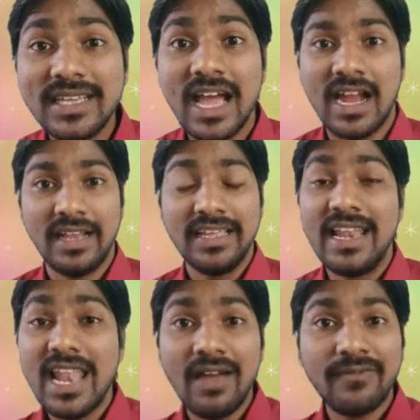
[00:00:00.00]
God? He
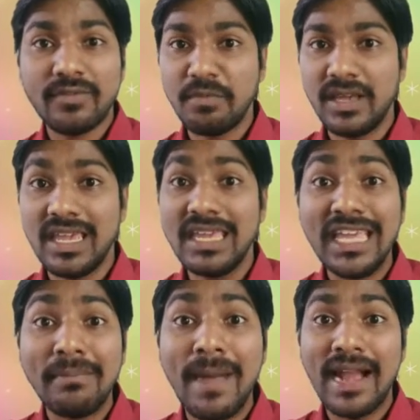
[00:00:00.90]
left me.
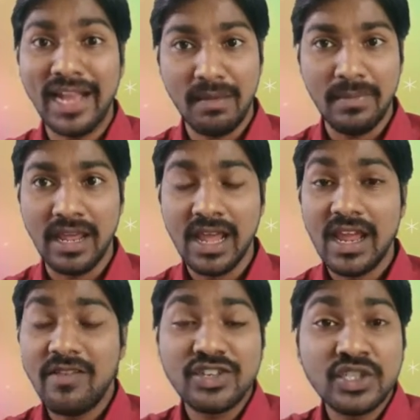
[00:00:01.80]
He abandoned me.
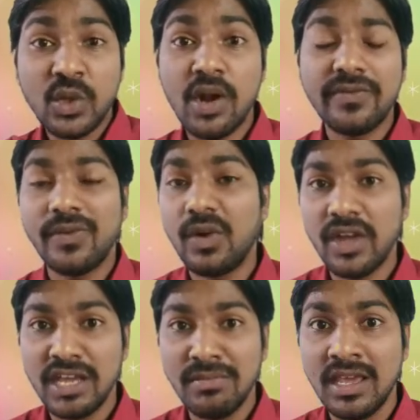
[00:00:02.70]
He was not
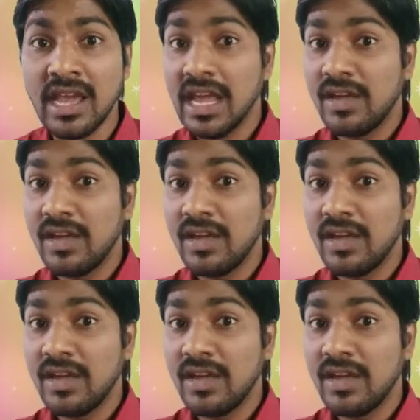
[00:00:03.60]
following me.